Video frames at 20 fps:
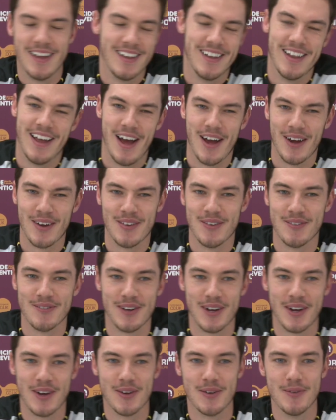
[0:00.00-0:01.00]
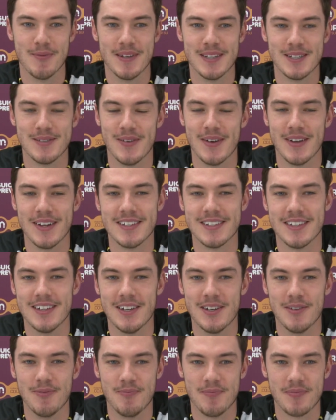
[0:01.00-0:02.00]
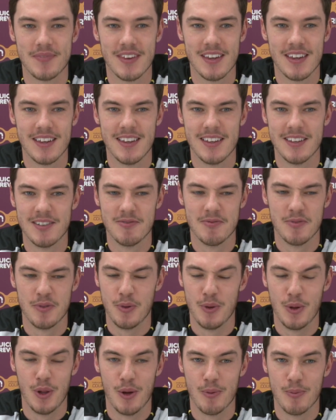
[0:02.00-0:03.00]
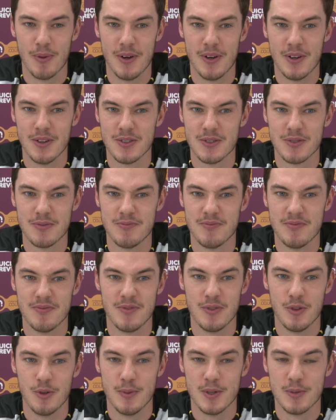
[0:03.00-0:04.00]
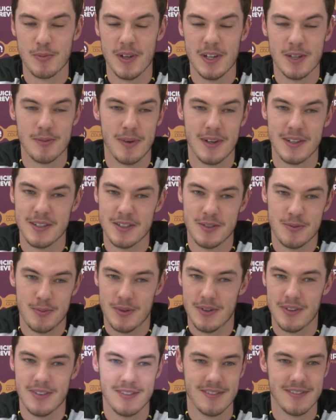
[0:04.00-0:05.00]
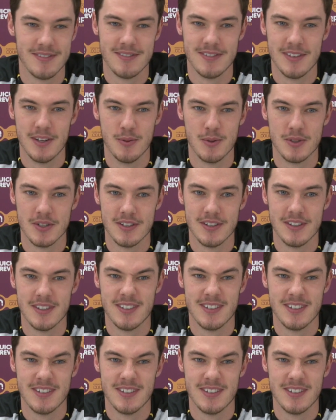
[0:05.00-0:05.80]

Nah, I don't think it could have been, to be honest. Um, a few long balls, a few misplaced passes, but it was a.